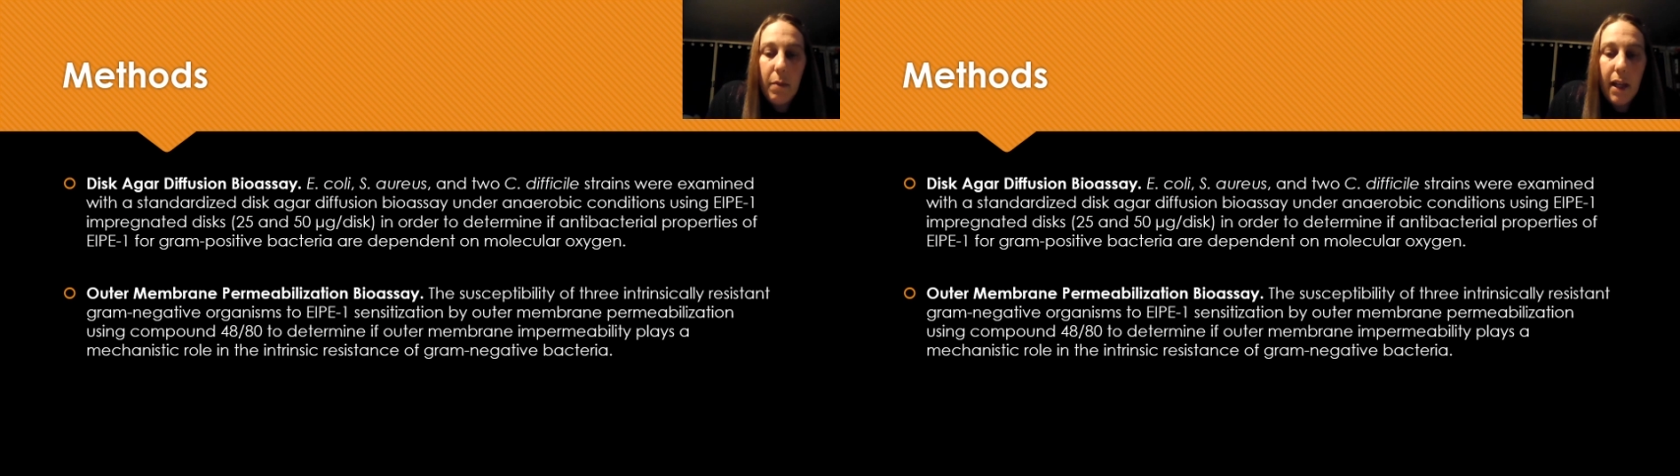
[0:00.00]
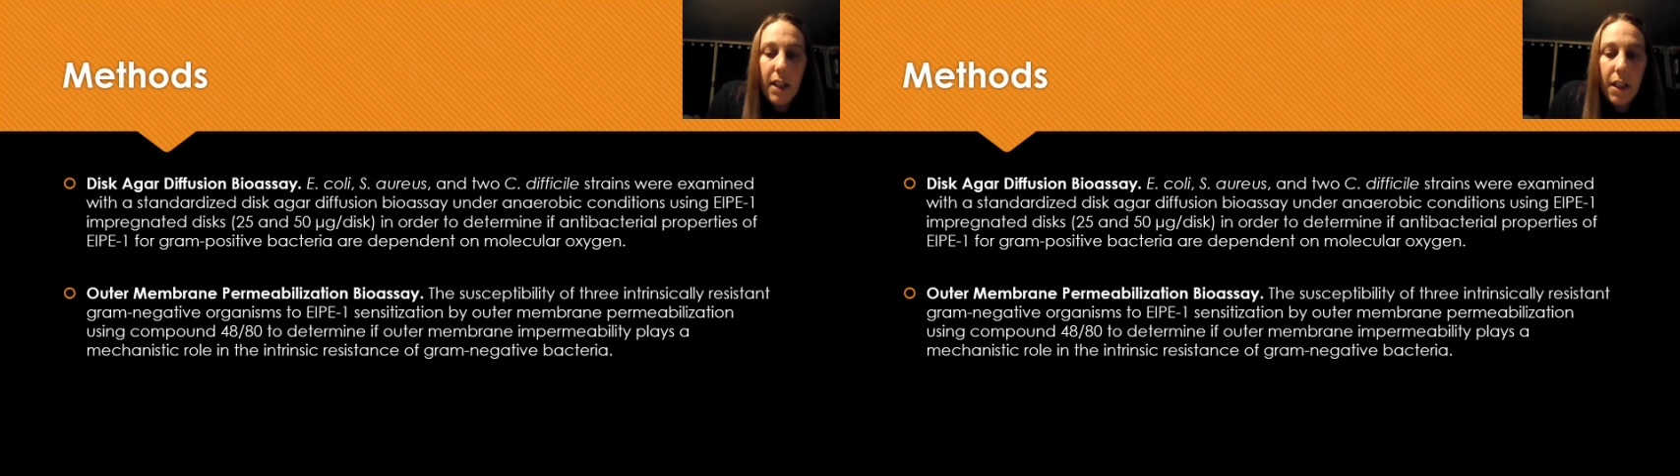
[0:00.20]

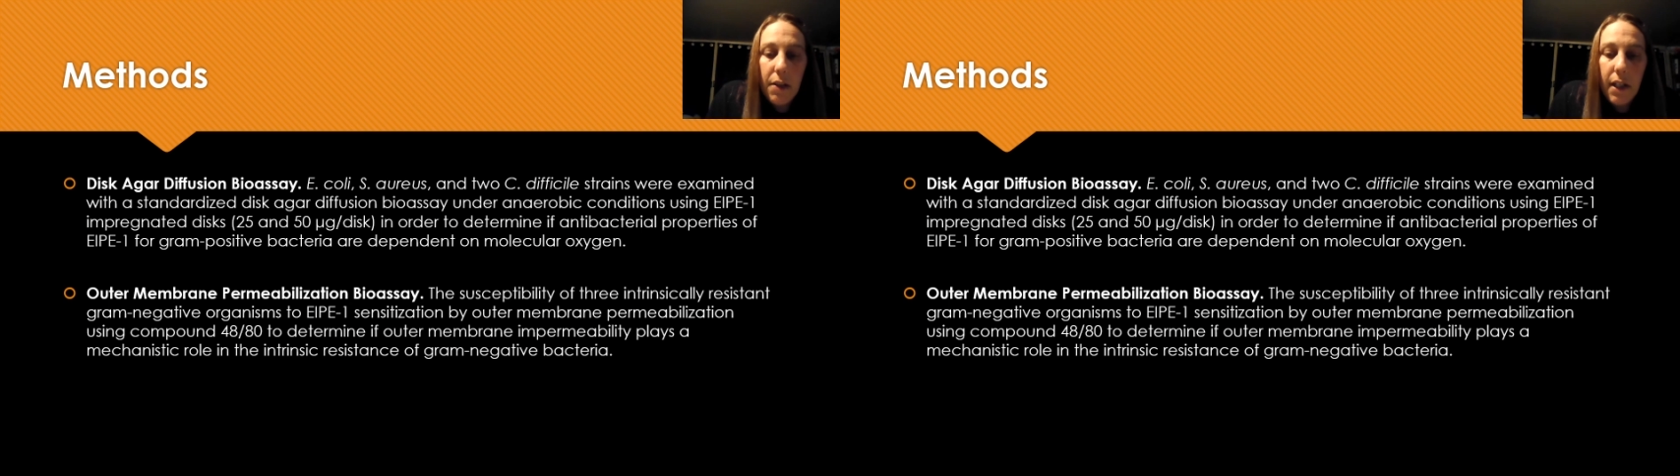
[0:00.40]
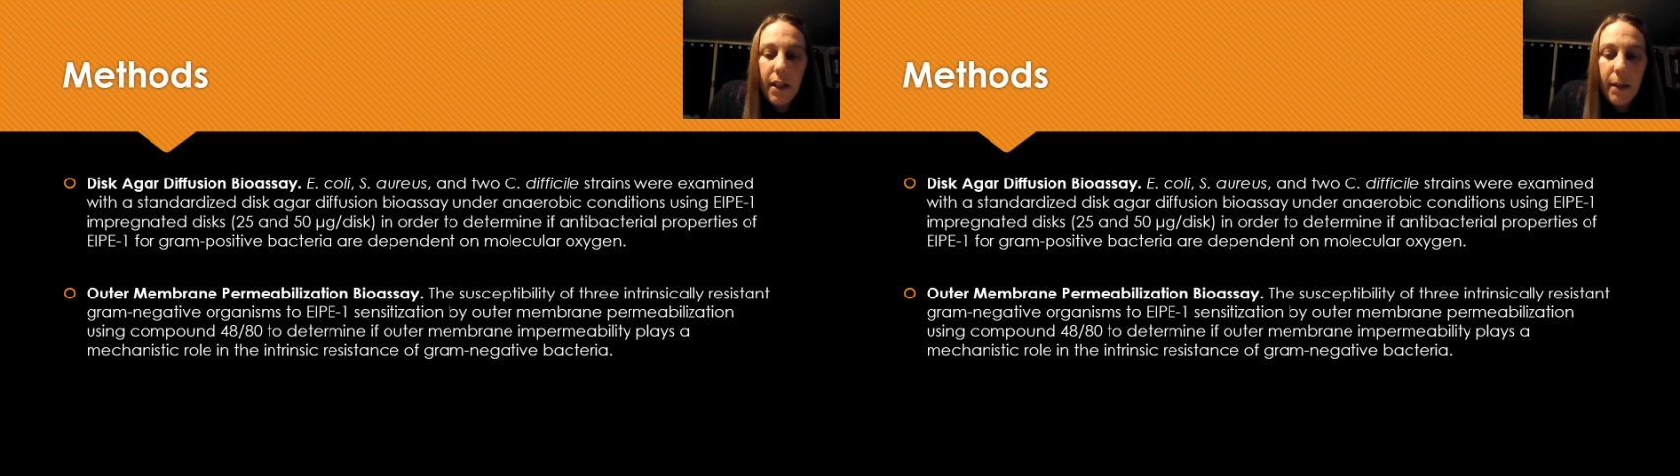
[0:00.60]

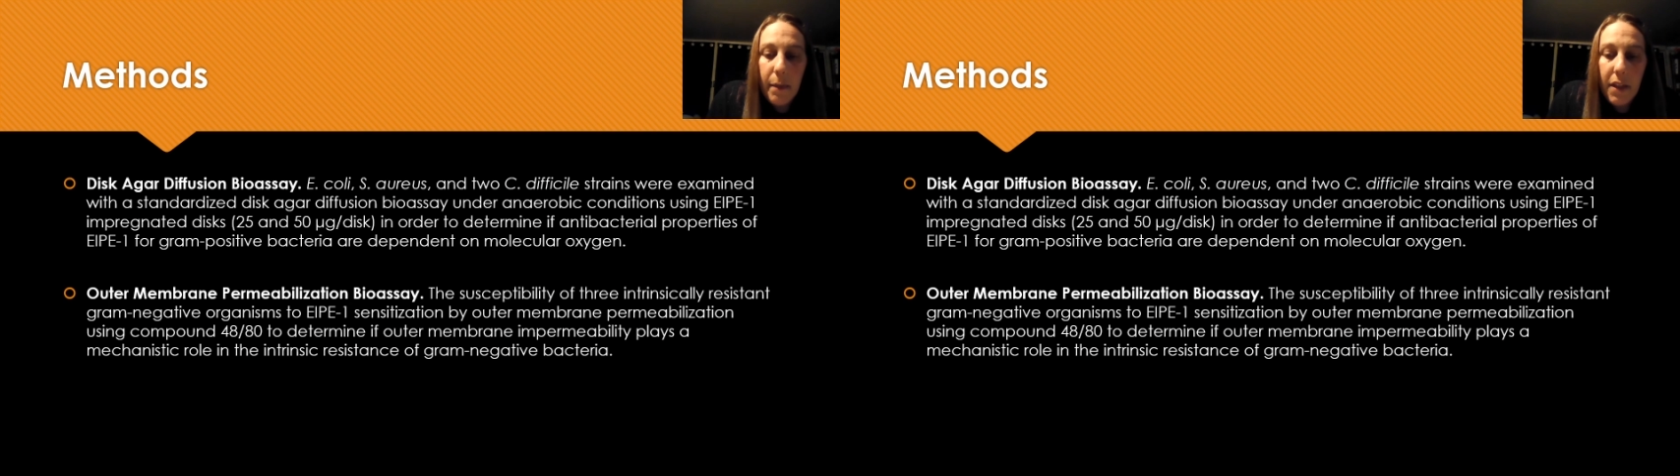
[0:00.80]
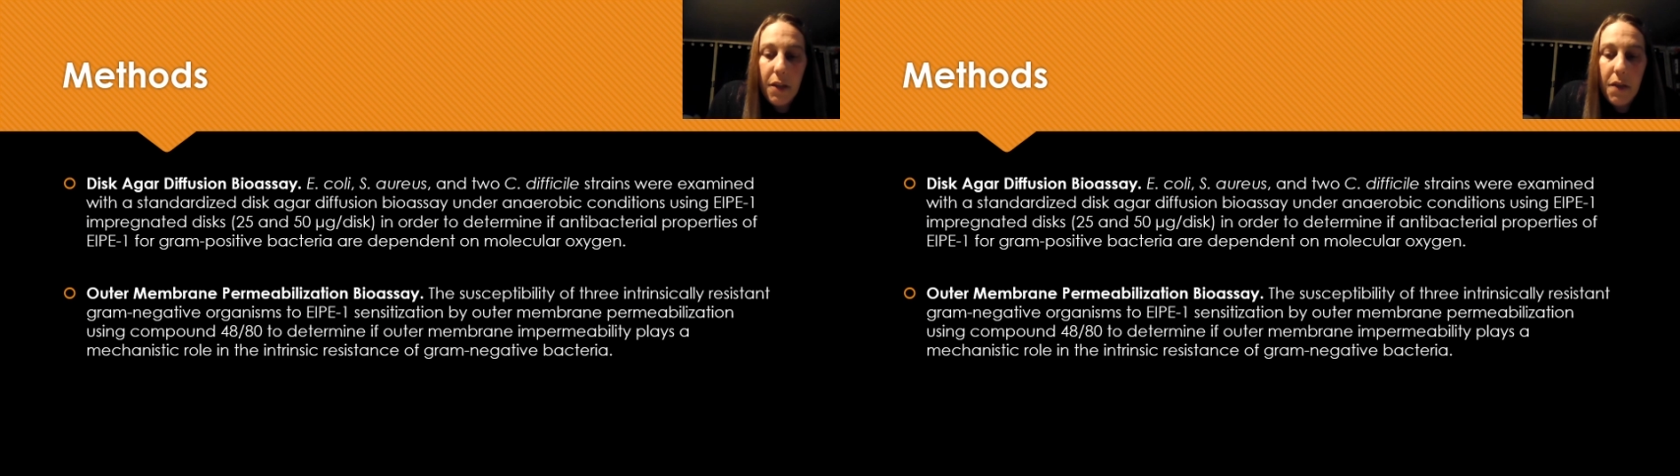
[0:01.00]
bacteria
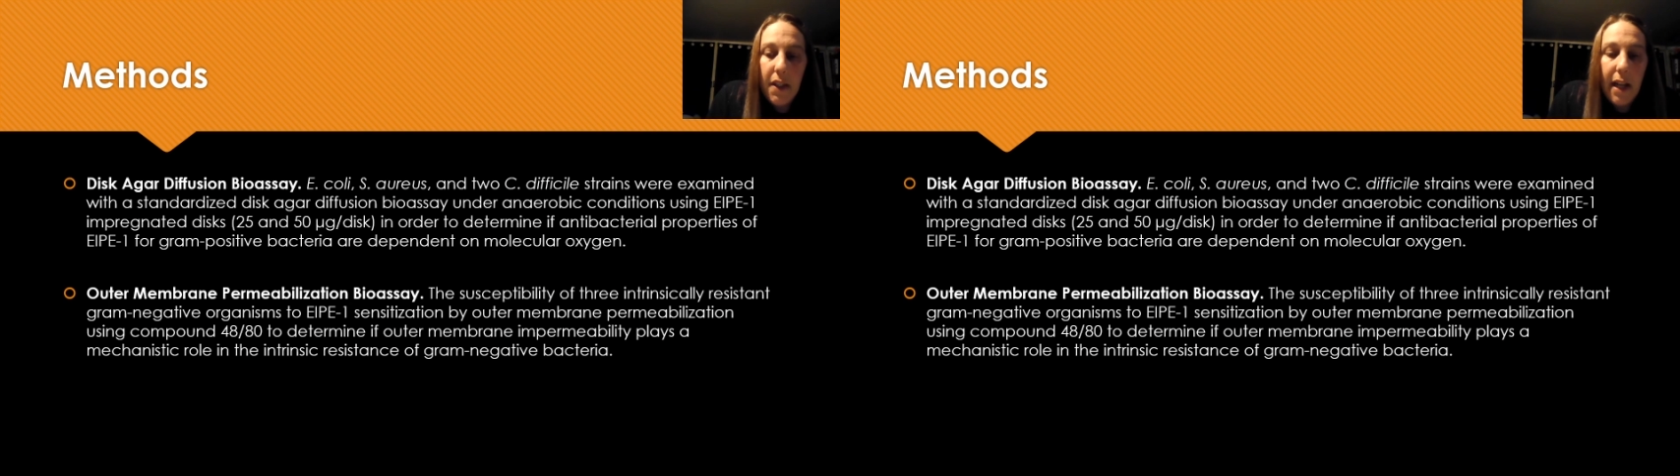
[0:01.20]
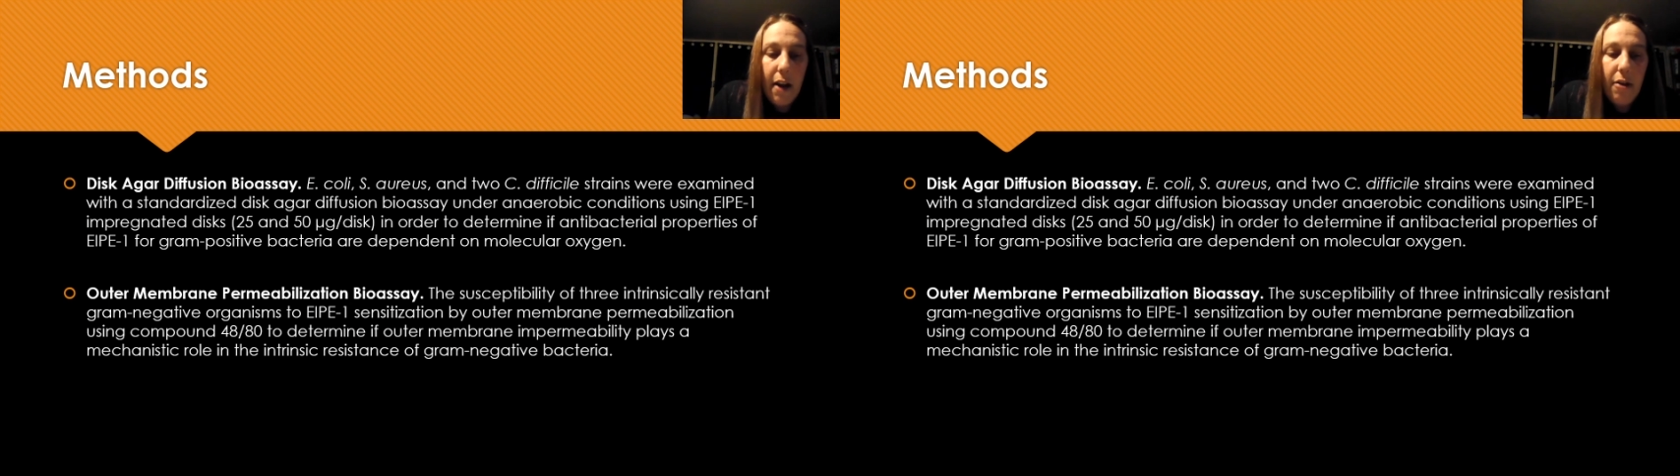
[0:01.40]

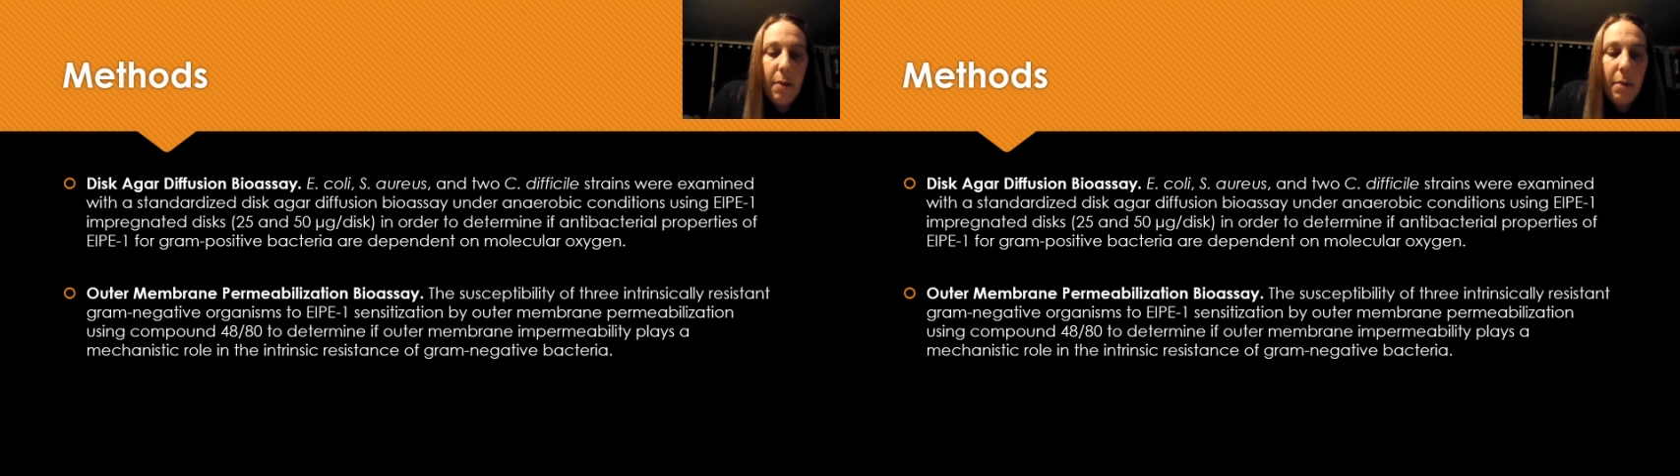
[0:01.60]
using an outer